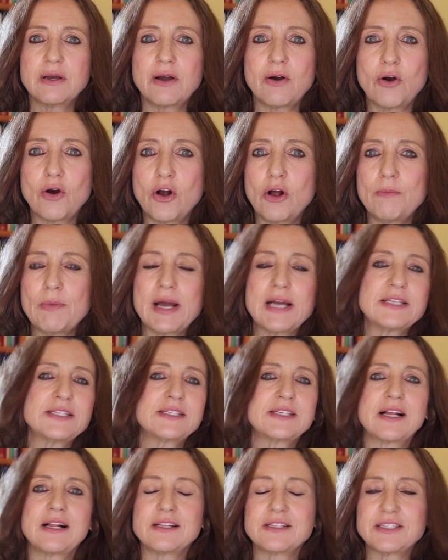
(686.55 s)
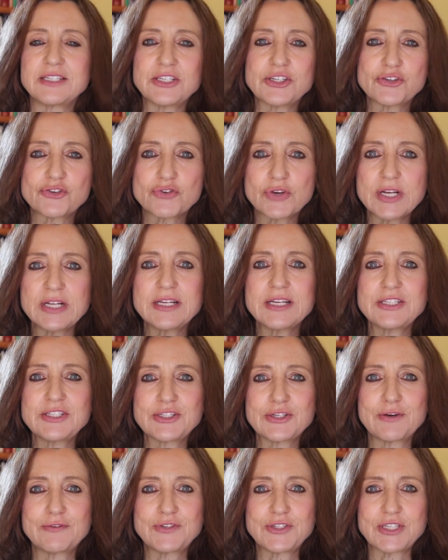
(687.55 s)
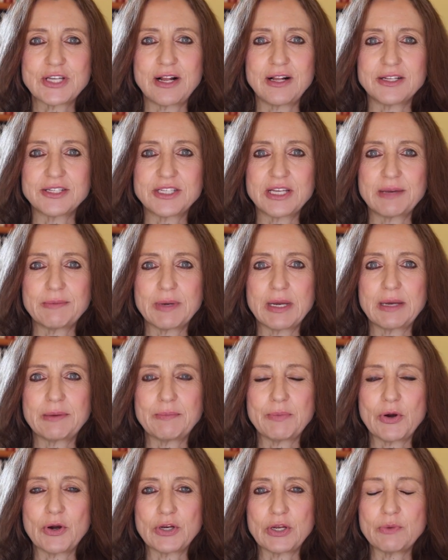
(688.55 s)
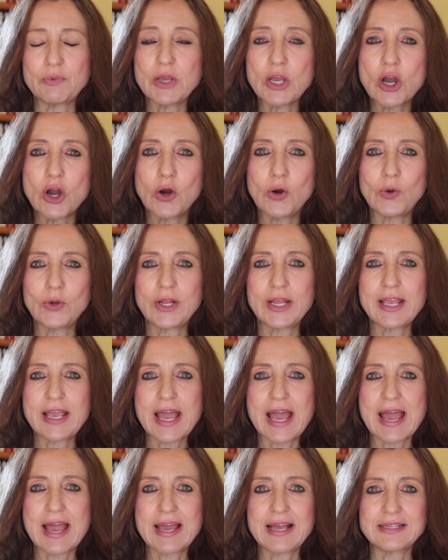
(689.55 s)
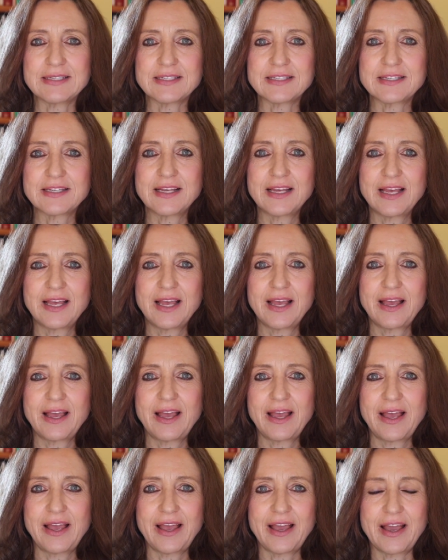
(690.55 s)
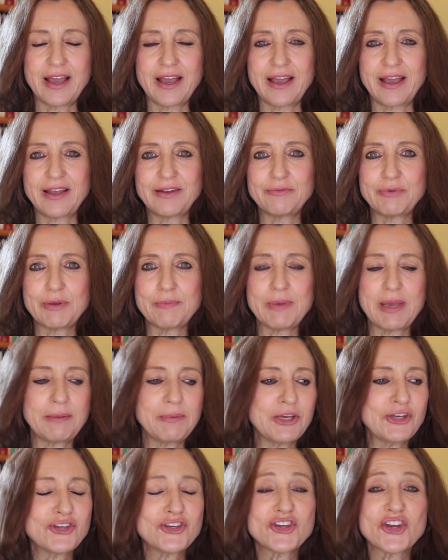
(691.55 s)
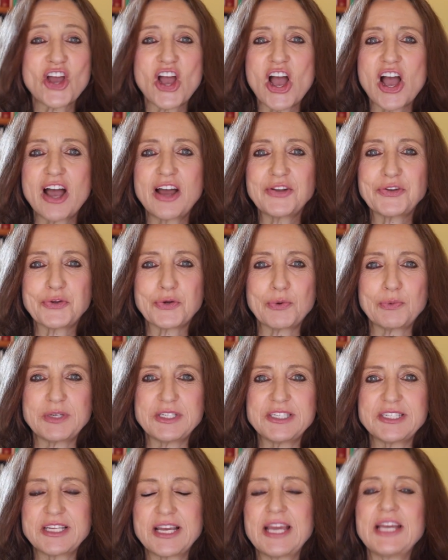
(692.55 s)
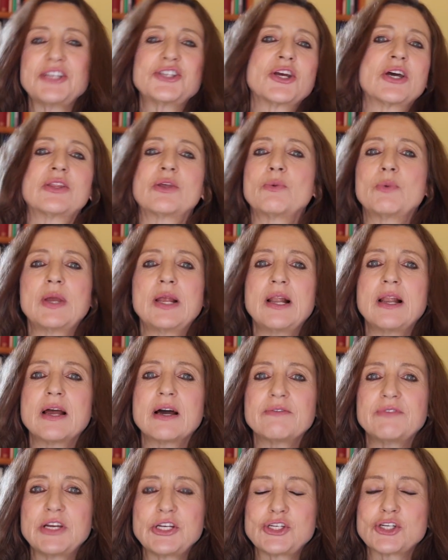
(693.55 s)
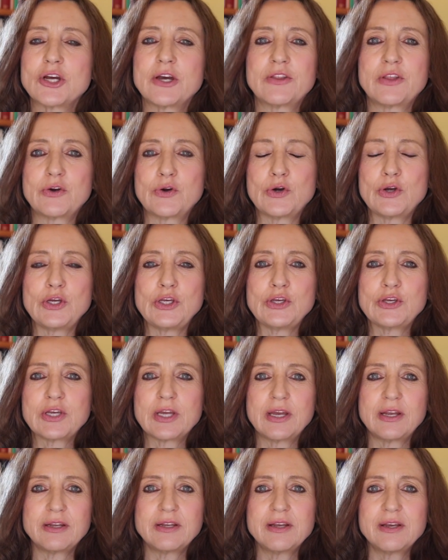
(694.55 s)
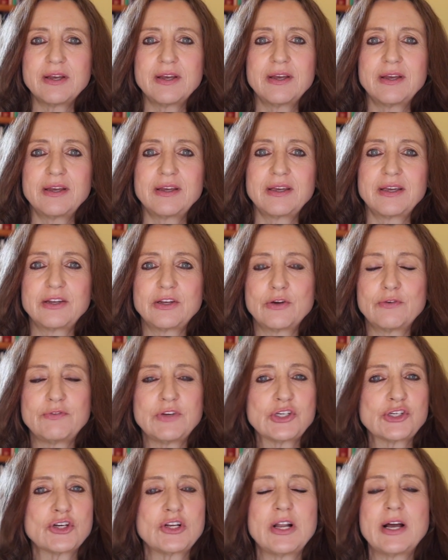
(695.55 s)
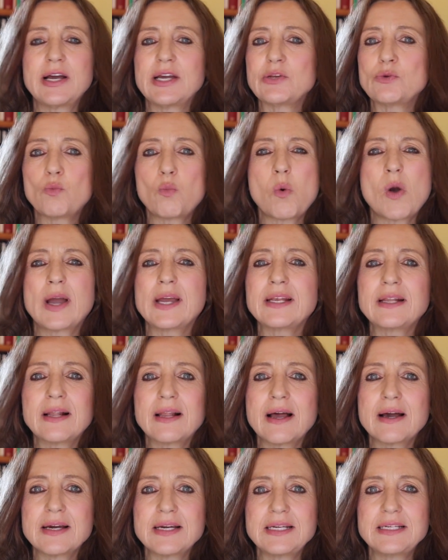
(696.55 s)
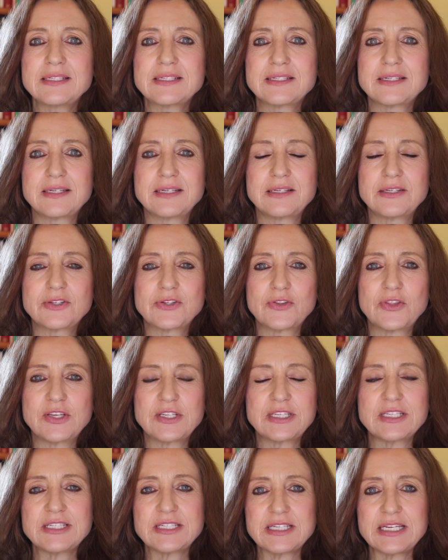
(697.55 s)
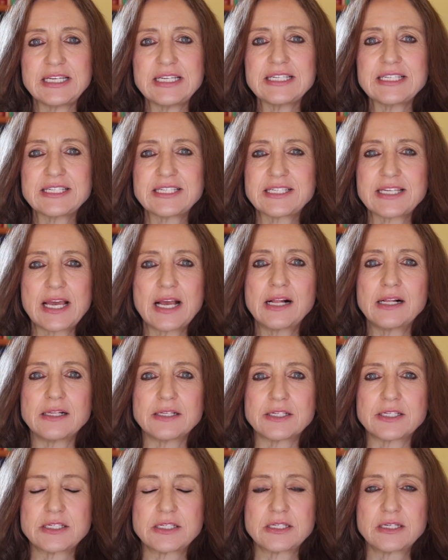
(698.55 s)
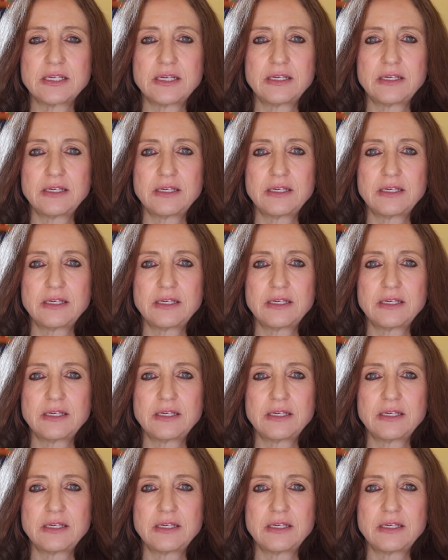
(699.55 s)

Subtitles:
all my cells, these trillions of cells in my body, we holding hands and we maybe chant or we say each other, we love each other, or you can visualize white lights into the diseased cells.